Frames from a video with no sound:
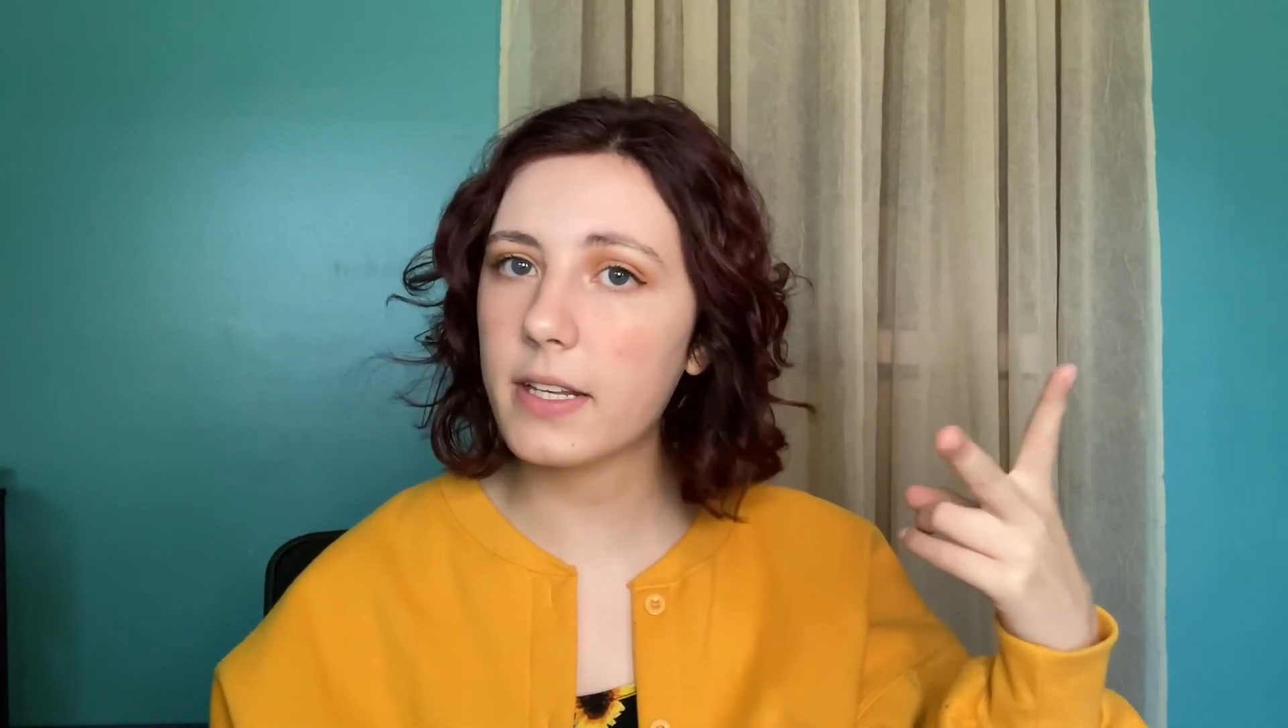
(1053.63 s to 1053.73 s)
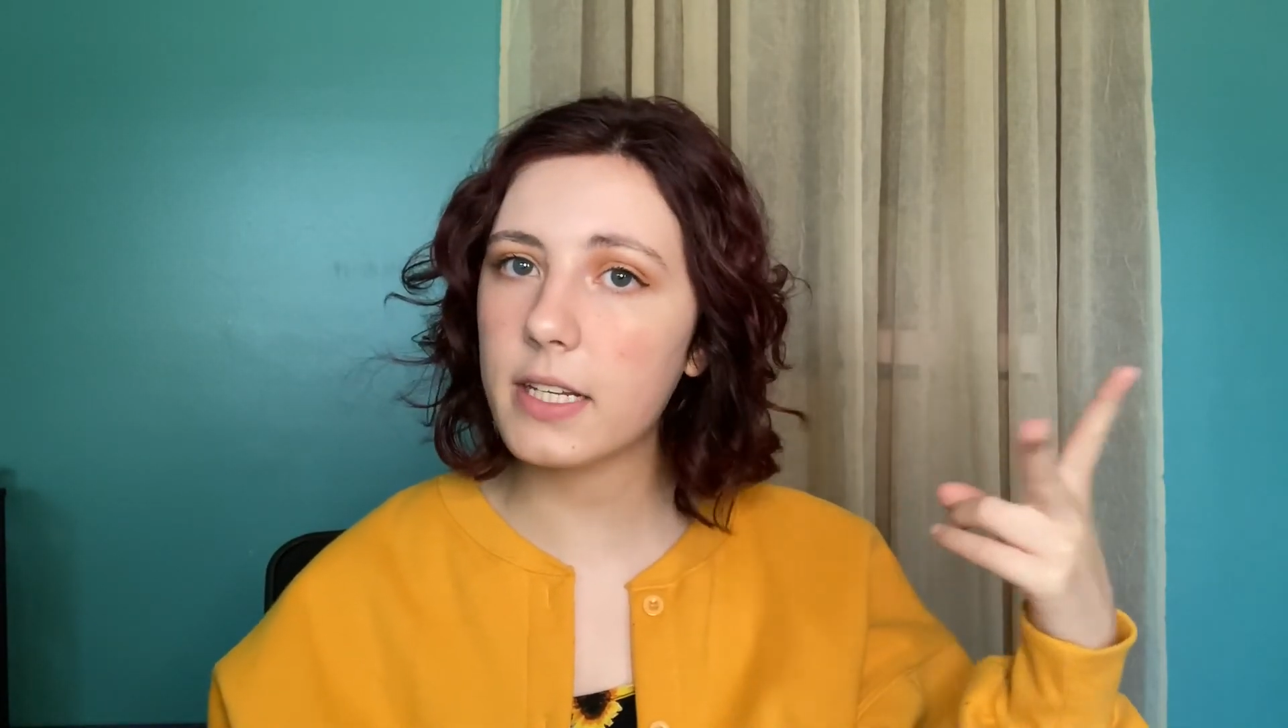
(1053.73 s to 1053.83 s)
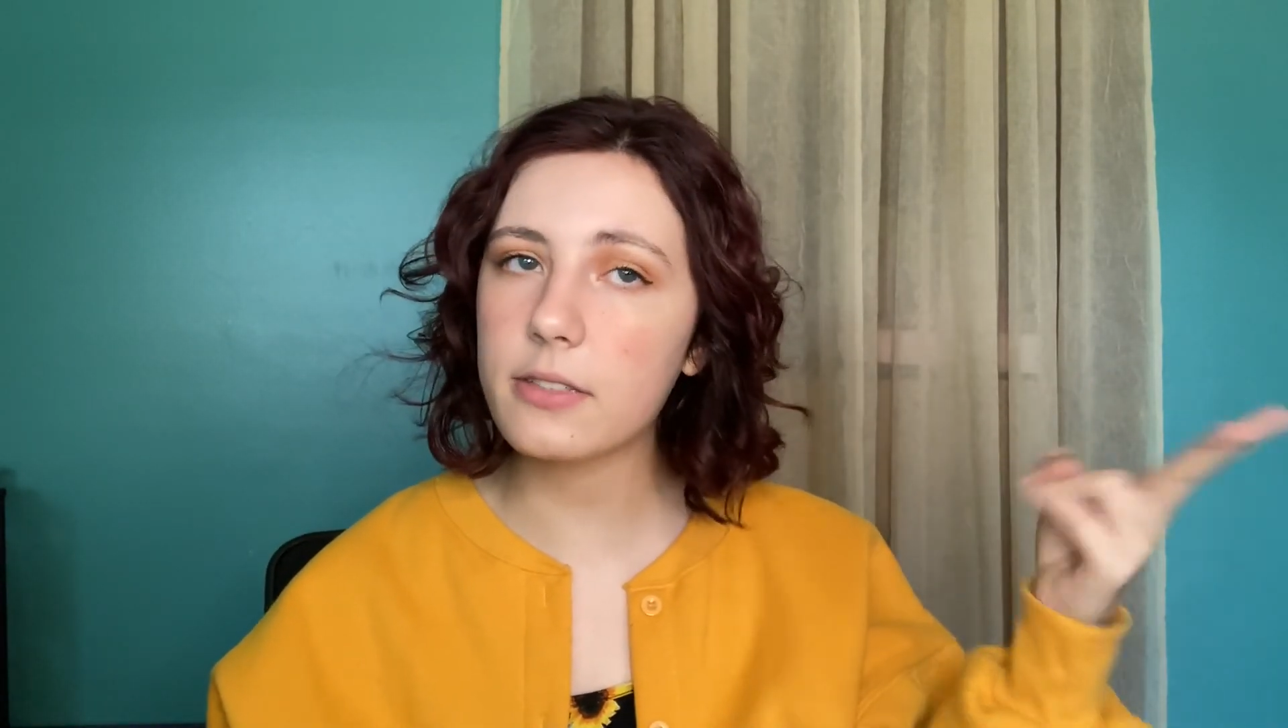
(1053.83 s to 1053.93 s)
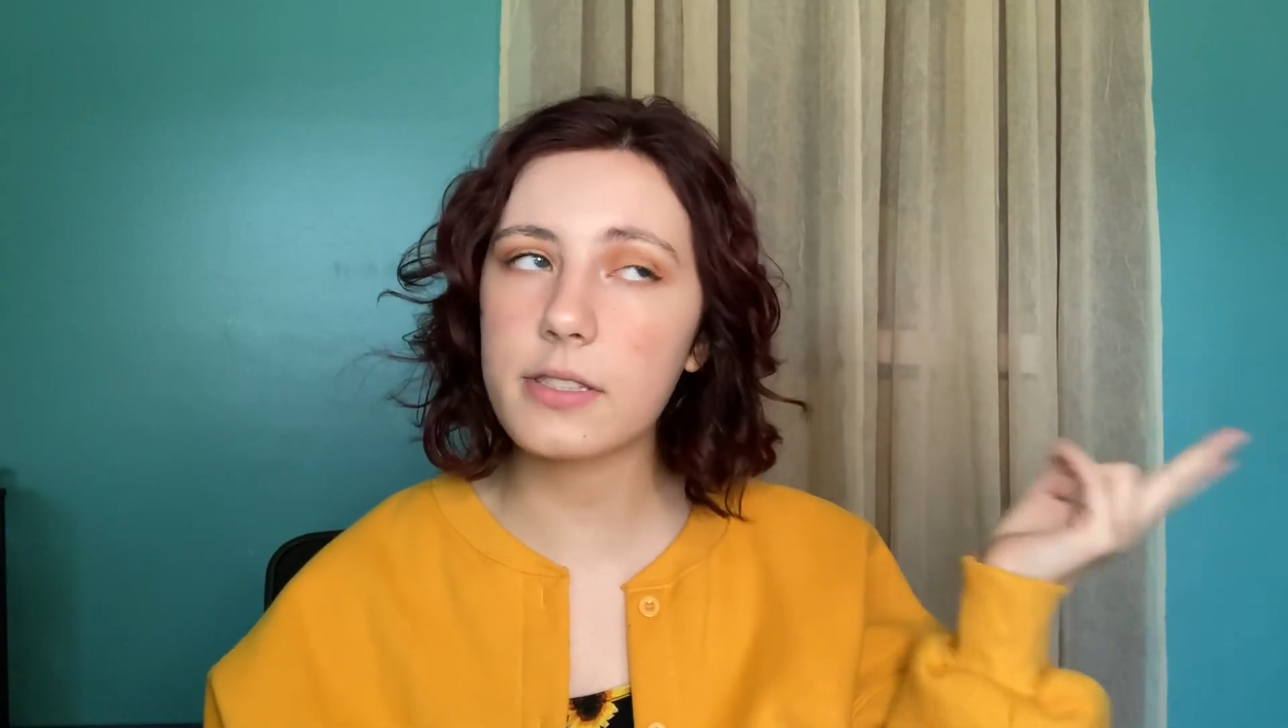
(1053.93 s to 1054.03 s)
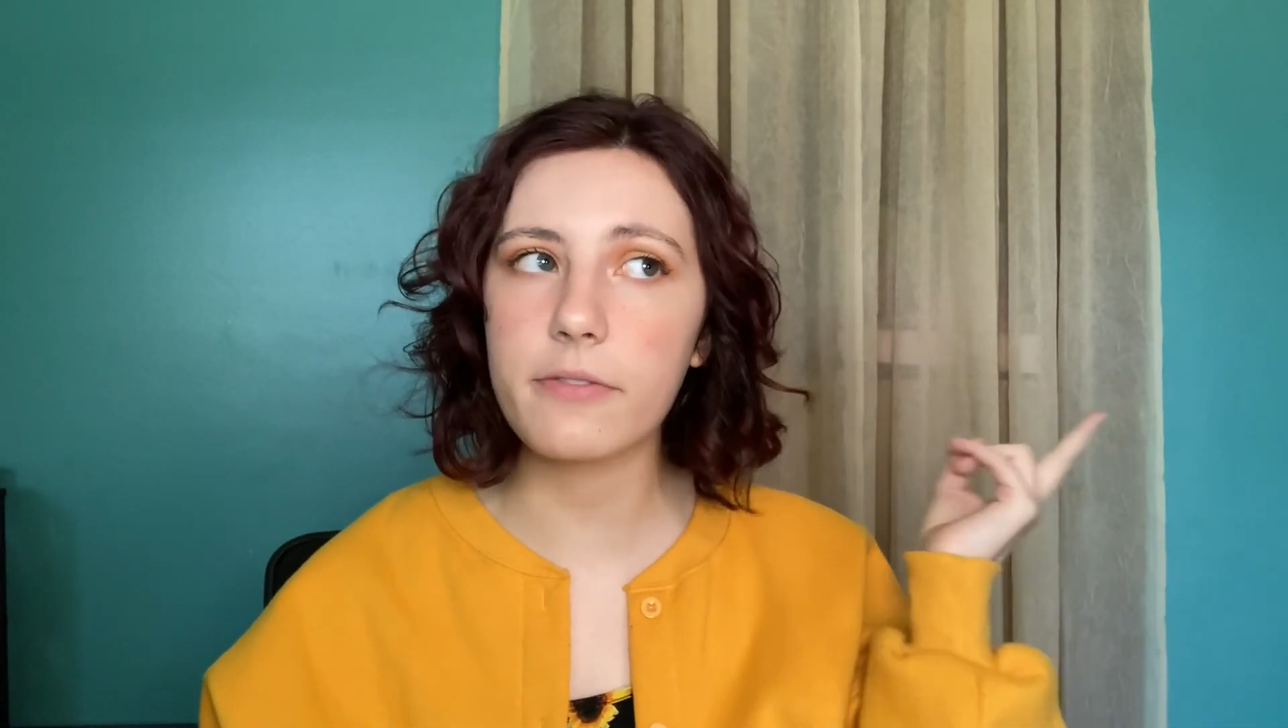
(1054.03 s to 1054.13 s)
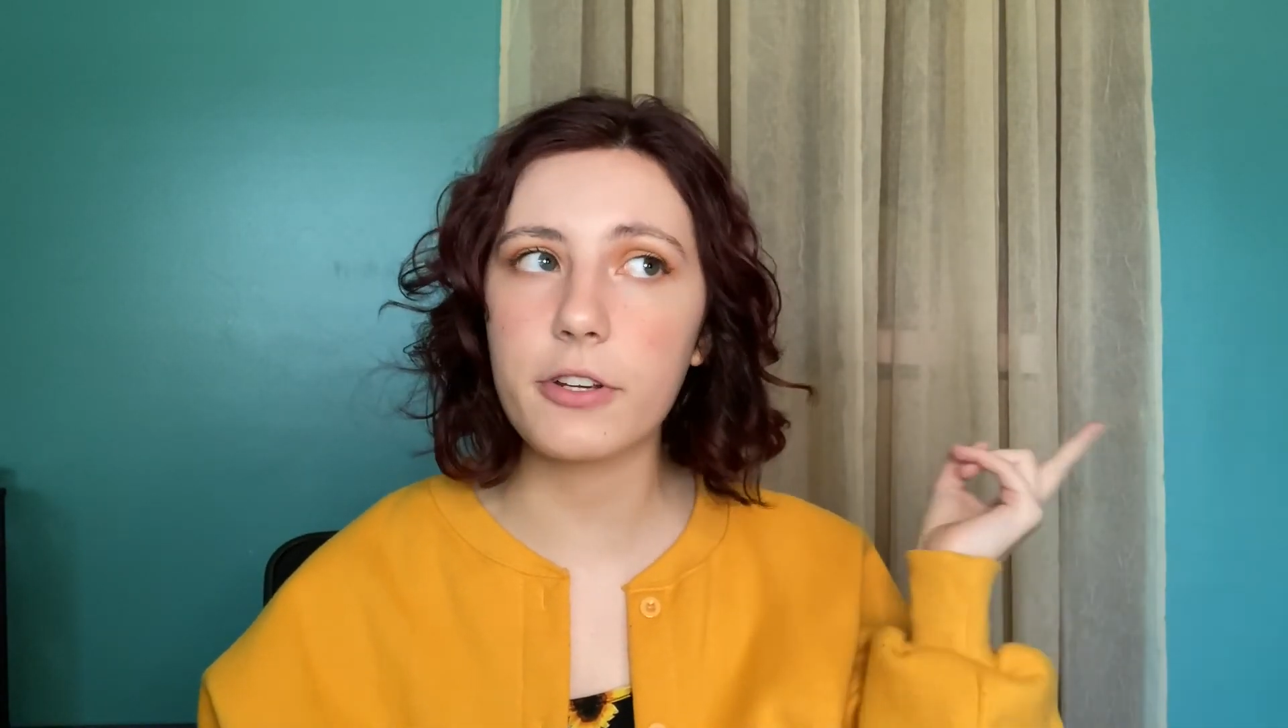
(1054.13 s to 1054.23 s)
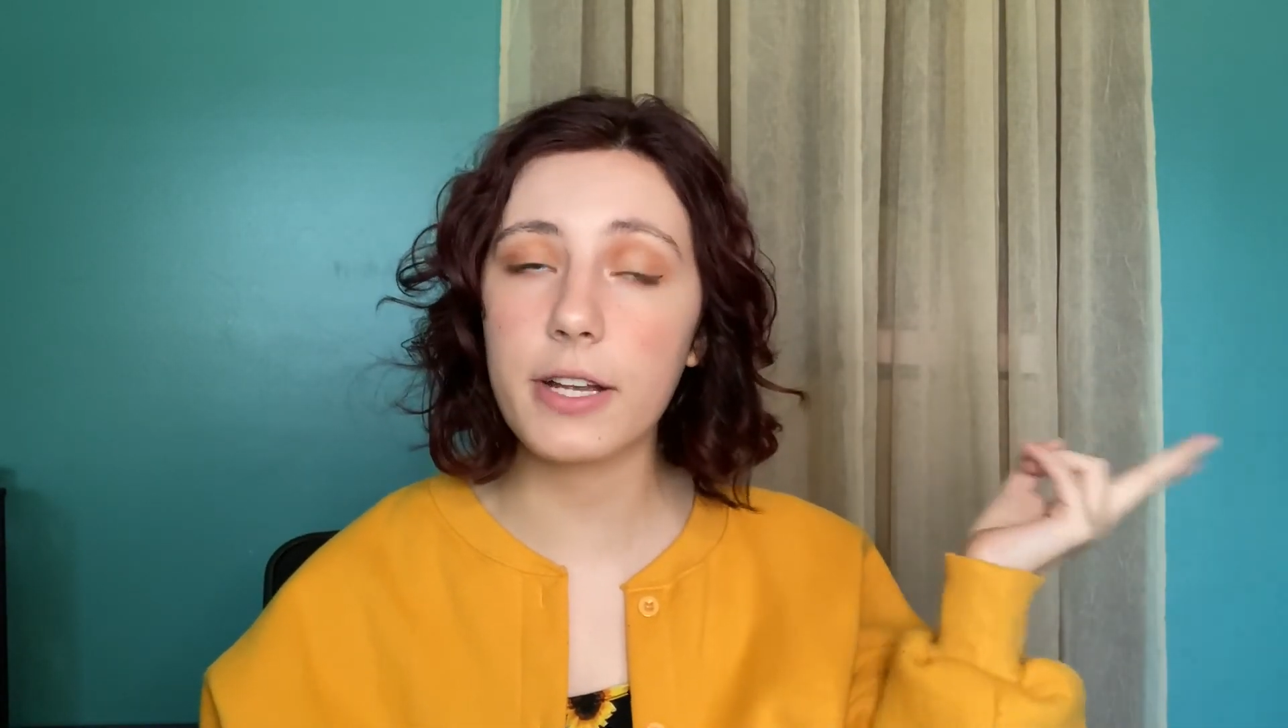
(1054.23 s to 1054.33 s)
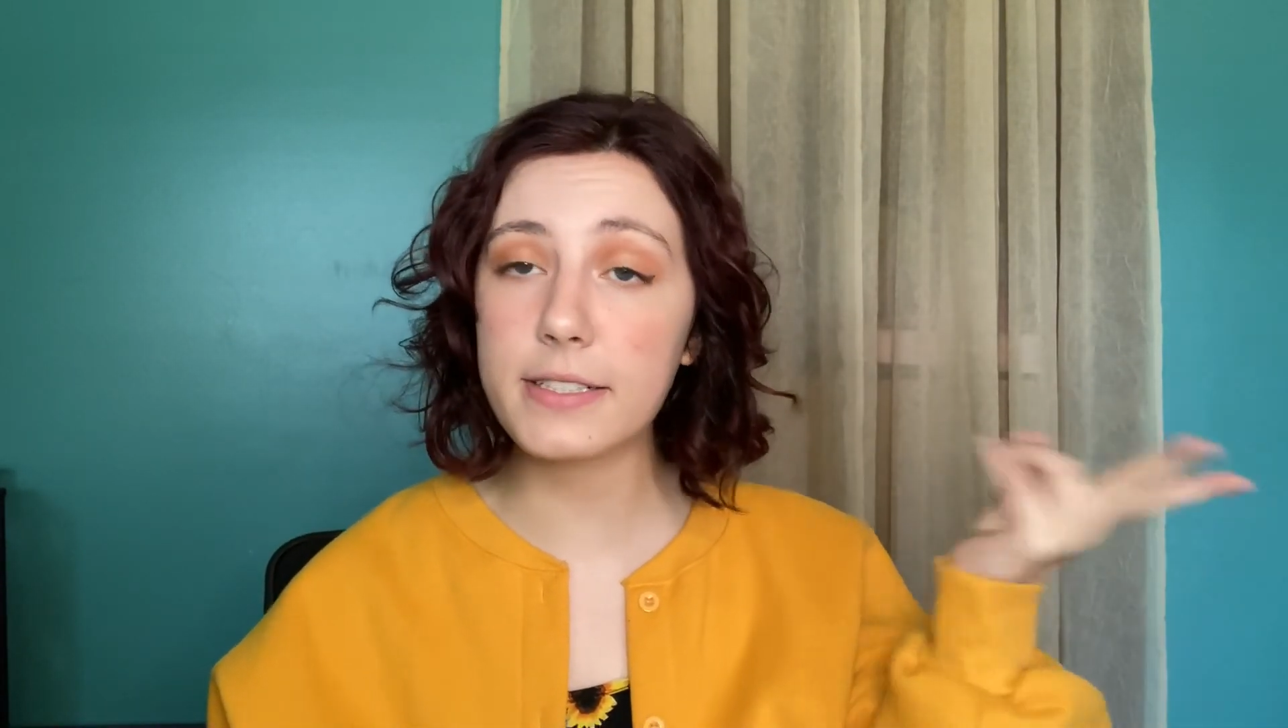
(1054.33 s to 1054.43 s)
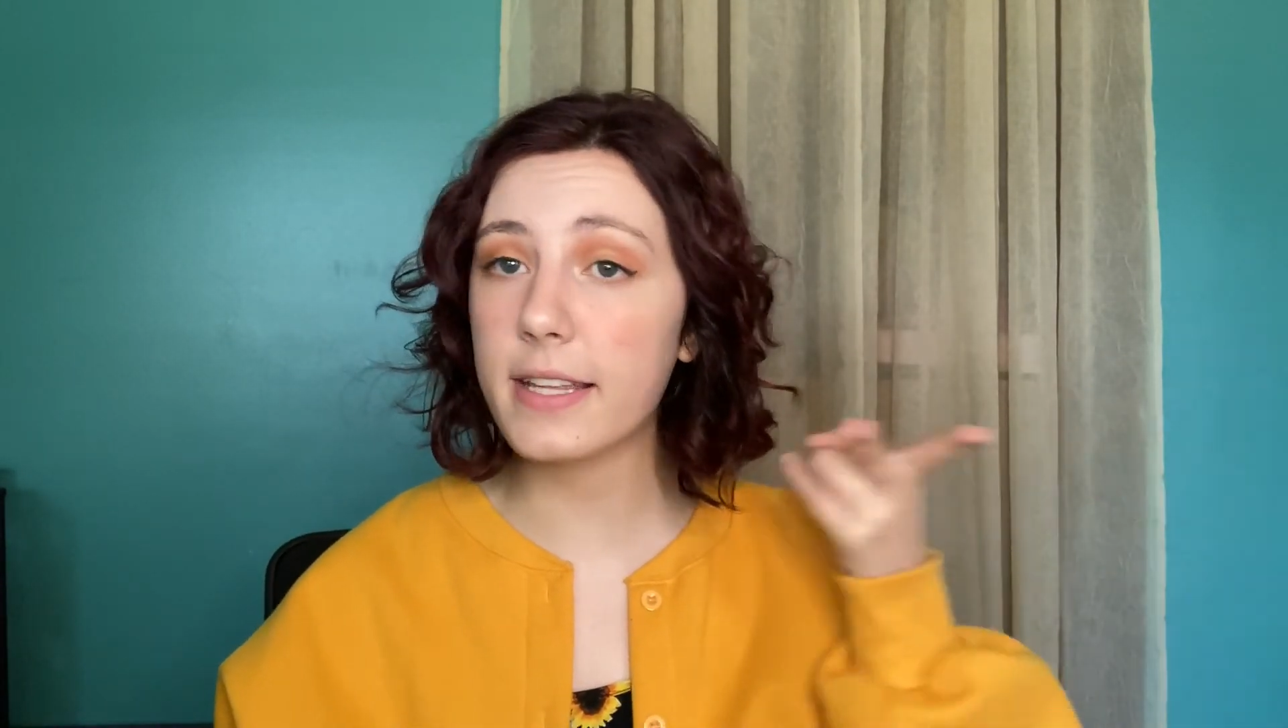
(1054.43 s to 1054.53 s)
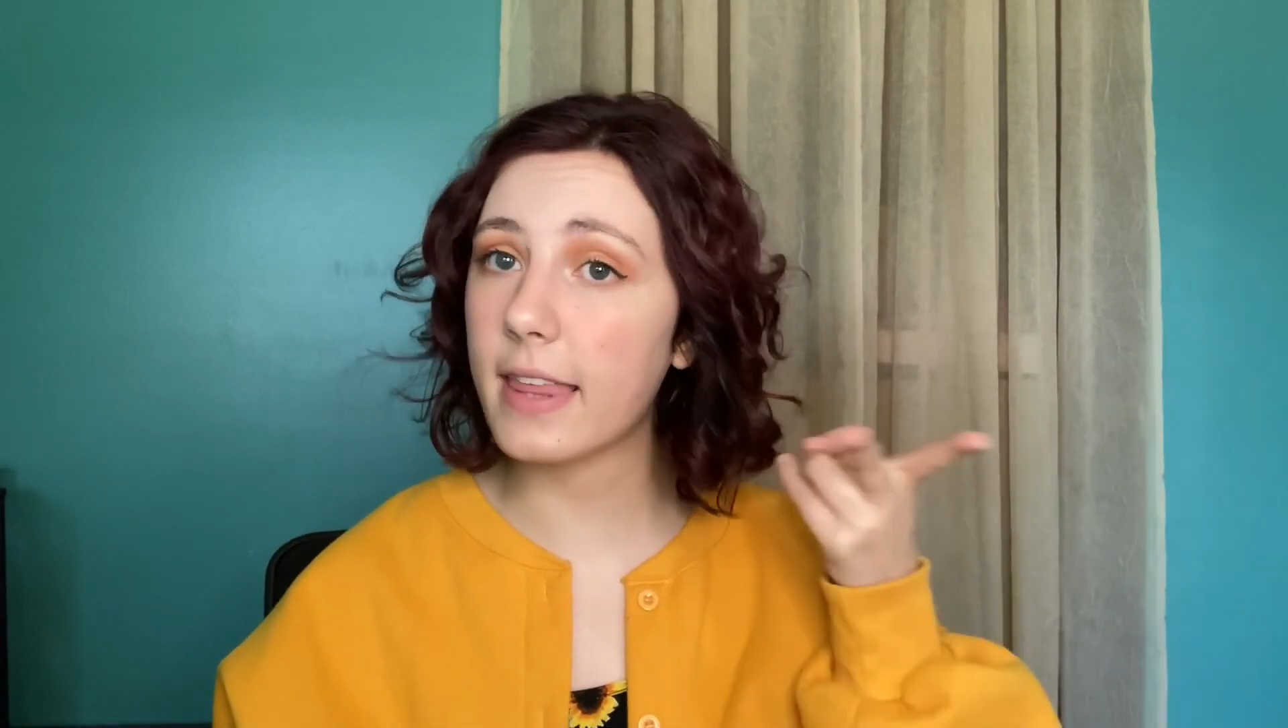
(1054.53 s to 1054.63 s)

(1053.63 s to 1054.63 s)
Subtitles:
videos if you're into